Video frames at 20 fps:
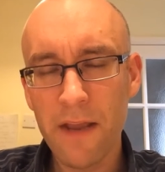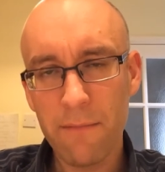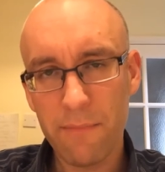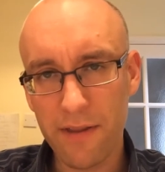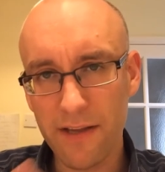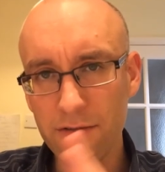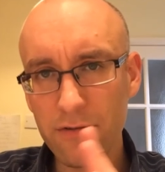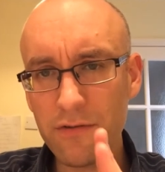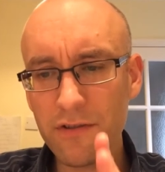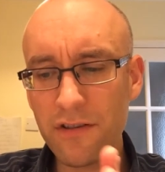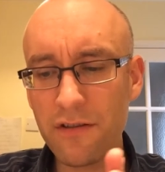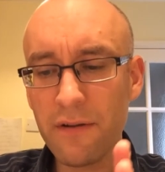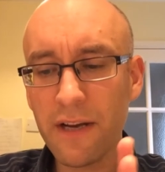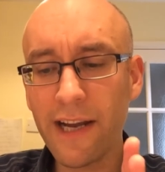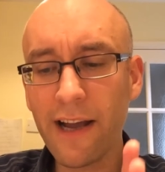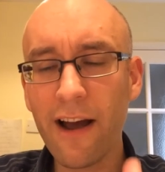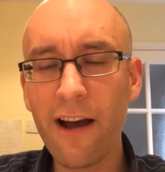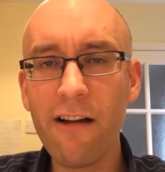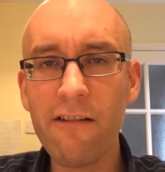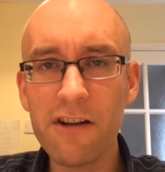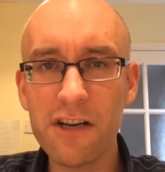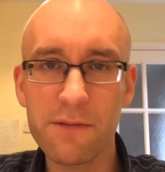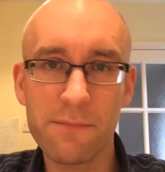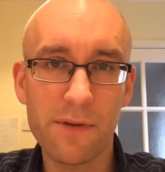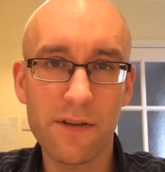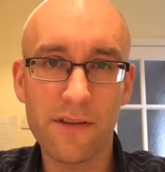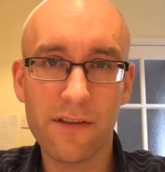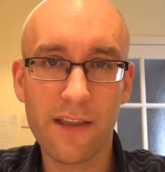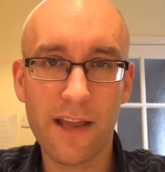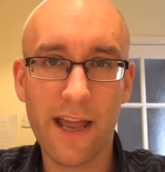But there's also an
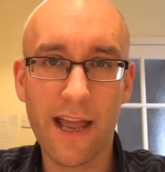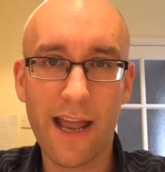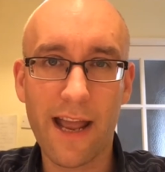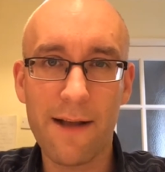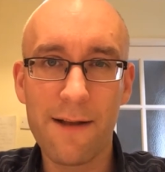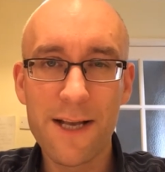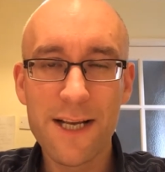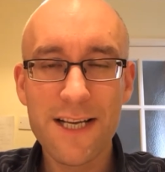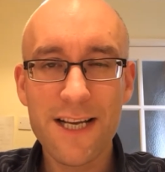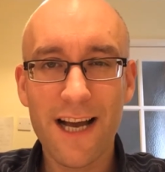encouragement there